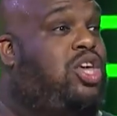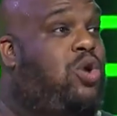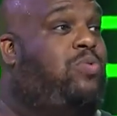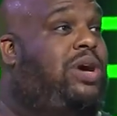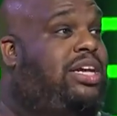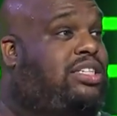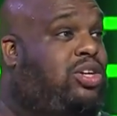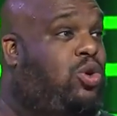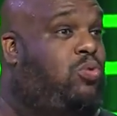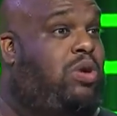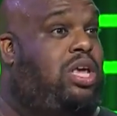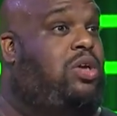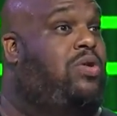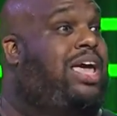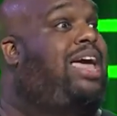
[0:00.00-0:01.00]
you went to where
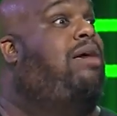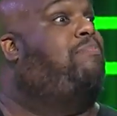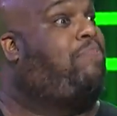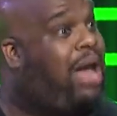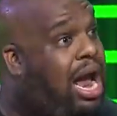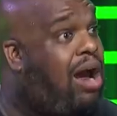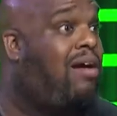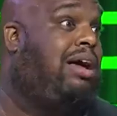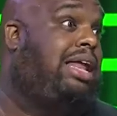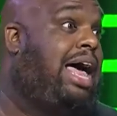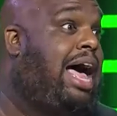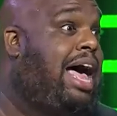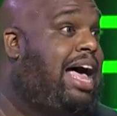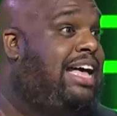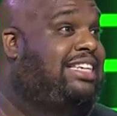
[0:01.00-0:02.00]
you get
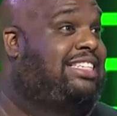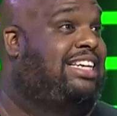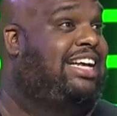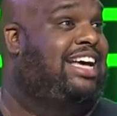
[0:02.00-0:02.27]
paralyzed.